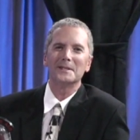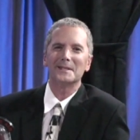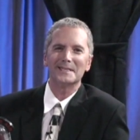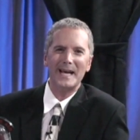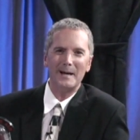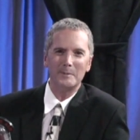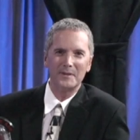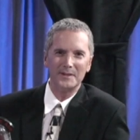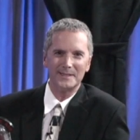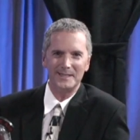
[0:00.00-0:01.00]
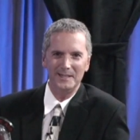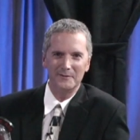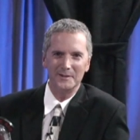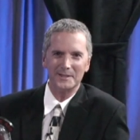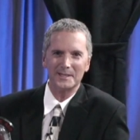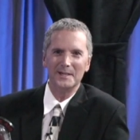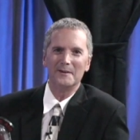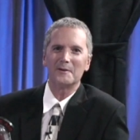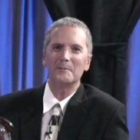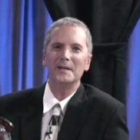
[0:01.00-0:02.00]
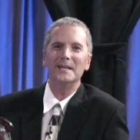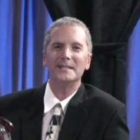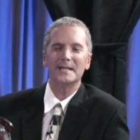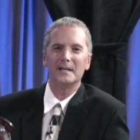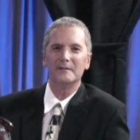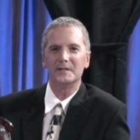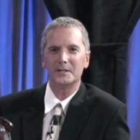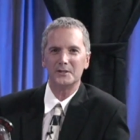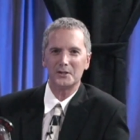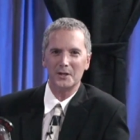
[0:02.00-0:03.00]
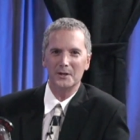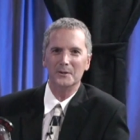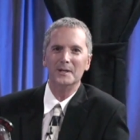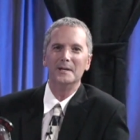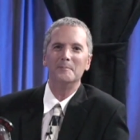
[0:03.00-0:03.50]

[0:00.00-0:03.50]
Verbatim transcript: little Tabitha Stephens from the hit television show